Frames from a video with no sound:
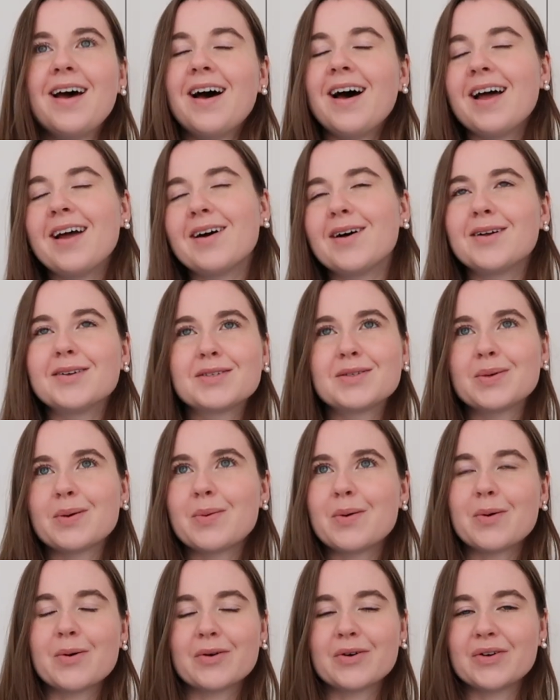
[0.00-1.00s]
I also
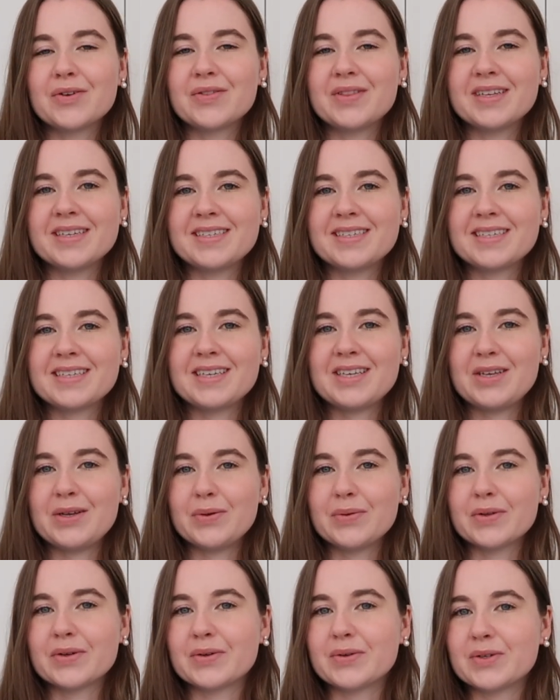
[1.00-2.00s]
ordered this
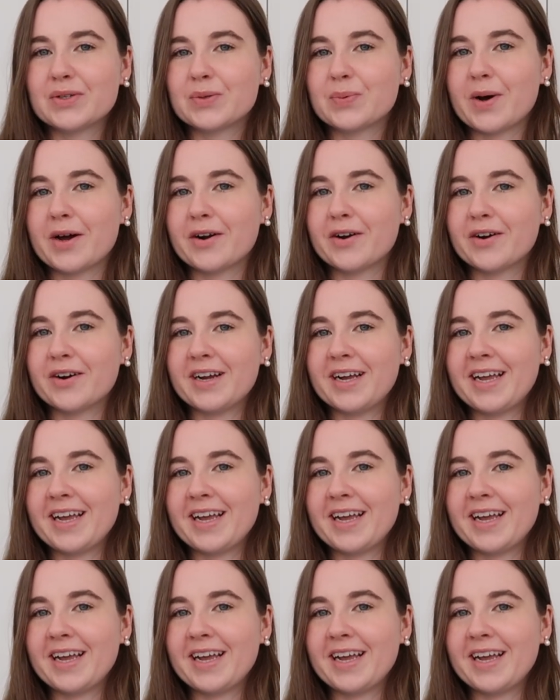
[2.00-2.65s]
cute little sweater,